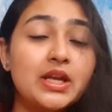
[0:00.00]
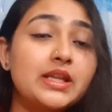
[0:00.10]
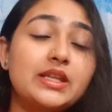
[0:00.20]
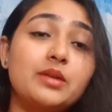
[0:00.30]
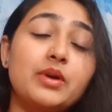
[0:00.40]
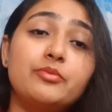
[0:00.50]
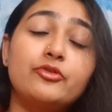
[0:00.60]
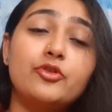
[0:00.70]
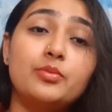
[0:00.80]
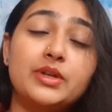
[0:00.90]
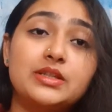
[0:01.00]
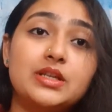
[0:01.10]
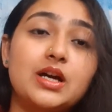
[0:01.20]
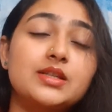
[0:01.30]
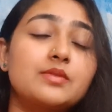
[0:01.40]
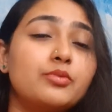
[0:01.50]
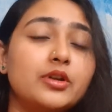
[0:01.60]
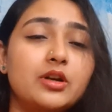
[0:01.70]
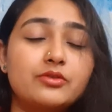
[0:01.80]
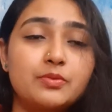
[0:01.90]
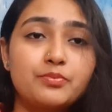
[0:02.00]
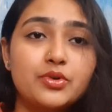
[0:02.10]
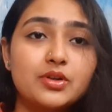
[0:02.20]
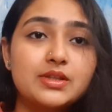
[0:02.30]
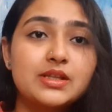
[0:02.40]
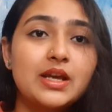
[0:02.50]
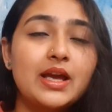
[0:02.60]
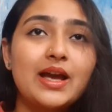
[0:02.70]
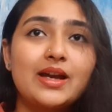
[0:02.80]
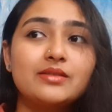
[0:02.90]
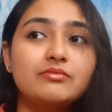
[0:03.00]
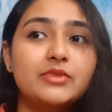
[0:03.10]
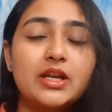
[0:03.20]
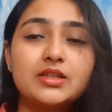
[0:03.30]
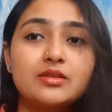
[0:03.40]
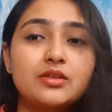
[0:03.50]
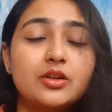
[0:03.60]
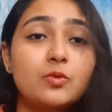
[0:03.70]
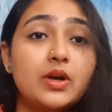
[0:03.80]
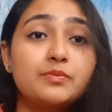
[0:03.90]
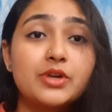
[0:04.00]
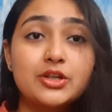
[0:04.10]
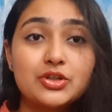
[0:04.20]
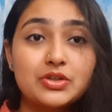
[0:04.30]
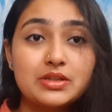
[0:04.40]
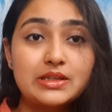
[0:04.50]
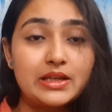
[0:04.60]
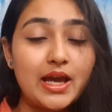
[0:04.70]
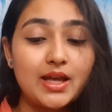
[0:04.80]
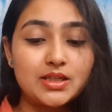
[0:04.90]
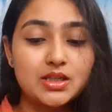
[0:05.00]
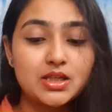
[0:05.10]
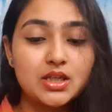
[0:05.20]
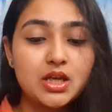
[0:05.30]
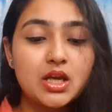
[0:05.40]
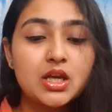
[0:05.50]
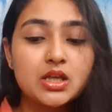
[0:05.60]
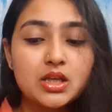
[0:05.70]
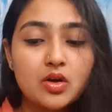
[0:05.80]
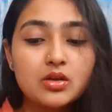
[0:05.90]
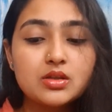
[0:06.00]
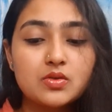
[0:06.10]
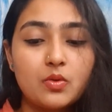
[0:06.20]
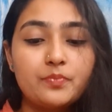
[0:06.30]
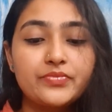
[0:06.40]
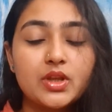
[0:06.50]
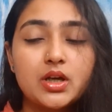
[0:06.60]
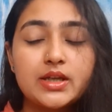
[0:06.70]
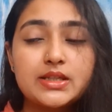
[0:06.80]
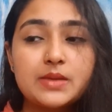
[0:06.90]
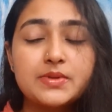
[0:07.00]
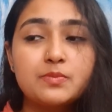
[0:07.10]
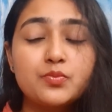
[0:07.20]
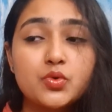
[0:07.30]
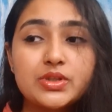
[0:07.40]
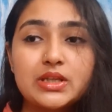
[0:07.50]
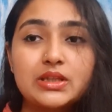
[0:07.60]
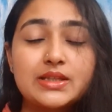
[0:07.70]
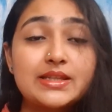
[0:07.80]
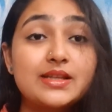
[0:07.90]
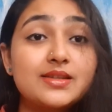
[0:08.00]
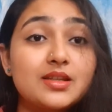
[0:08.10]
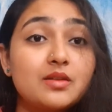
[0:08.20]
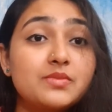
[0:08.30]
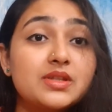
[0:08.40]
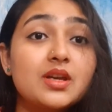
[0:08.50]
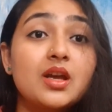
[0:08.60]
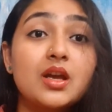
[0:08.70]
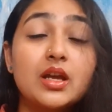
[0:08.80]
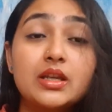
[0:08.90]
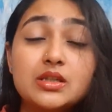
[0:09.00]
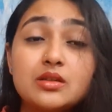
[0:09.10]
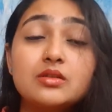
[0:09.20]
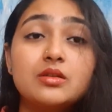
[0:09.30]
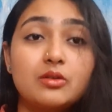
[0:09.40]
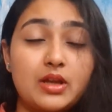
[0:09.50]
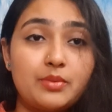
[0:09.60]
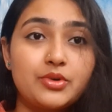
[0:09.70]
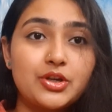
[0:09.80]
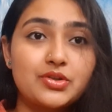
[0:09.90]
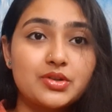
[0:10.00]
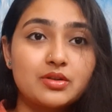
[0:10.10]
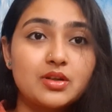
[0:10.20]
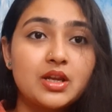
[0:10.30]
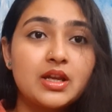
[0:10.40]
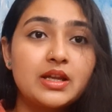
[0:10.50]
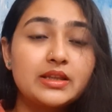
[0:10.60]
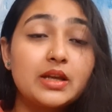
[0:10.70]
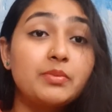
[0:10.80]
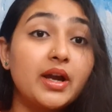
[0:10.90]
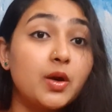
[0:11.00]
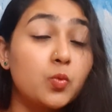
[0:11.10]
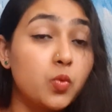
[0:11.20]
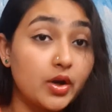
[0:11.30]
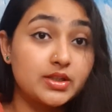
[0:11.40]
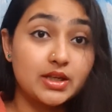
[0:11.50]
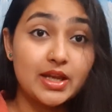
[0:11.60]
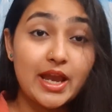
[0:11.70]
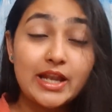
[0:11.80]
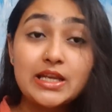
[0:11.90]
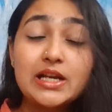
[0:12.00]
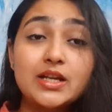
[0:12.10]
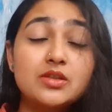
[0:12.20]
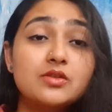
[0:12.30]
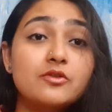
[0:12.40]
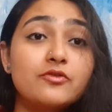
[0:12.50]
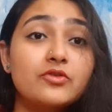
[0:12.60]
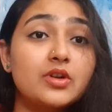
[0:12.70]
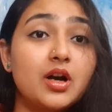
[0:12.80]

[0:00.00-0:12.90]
thereby performing tasks, pulling out reports, and getting the required predictions in hand. Also, it helps in boosting the sales team's internal collaboration, thereby avoiding any kinds of